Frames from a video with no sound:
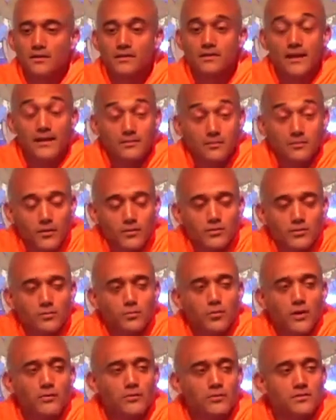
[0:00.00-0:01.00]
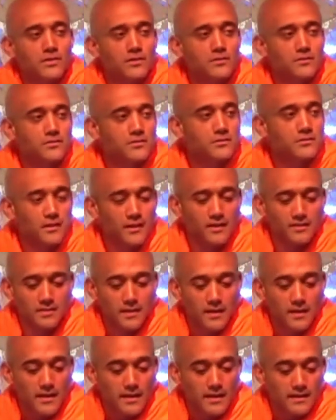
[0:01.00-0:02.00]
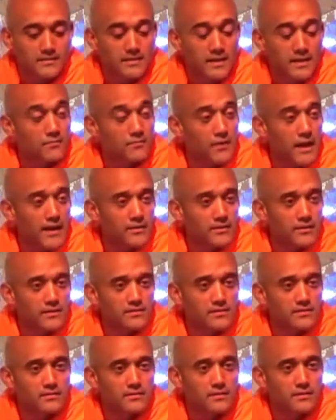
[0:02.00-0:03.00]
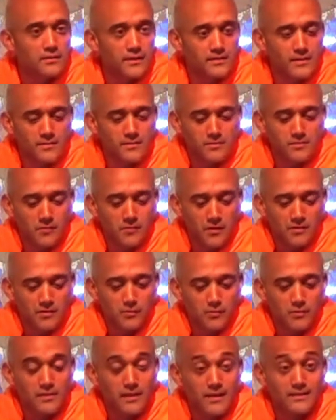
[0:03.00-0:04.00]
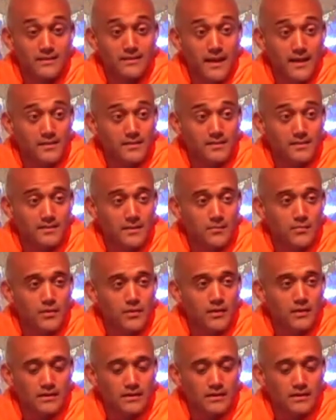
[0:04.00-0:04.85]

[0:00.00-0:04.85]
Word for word: That's why you should pray with tears in your eyes. Saint Evagrius, the great desert father, would say exactly the same thing.